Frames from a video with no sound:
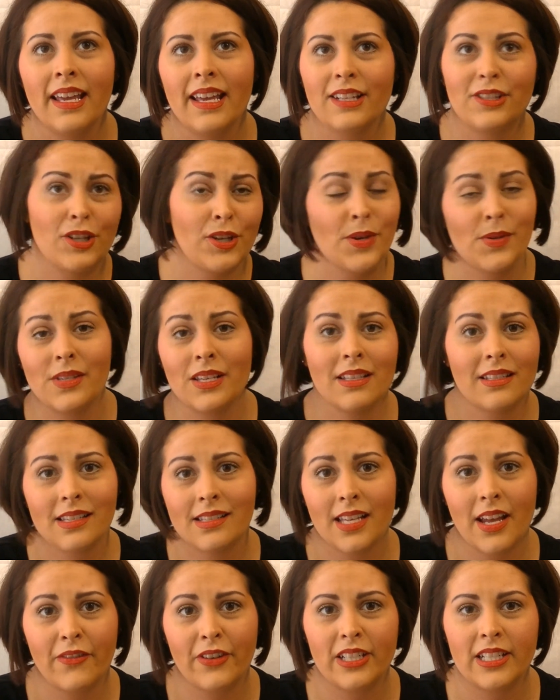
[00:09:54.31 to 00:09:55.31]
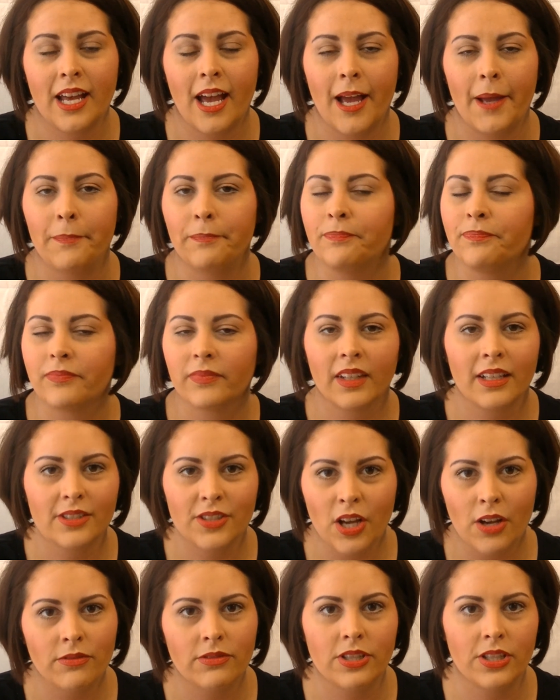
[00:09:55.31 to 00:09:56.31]
She uses this every time.
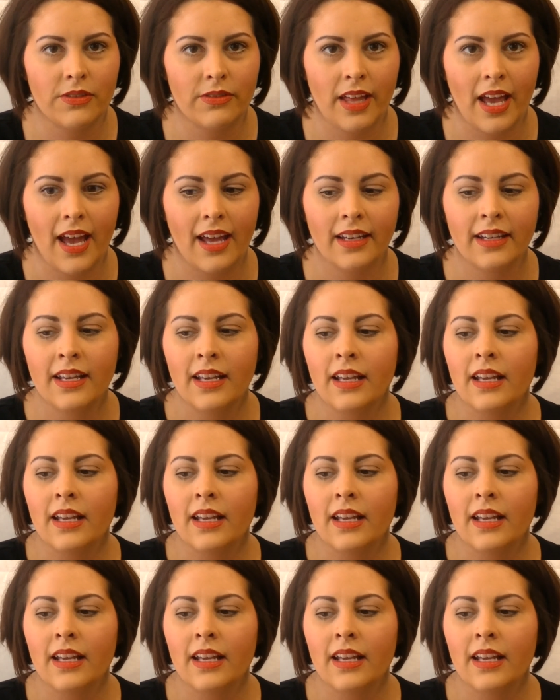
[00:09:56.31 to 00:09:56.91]
Don't do that.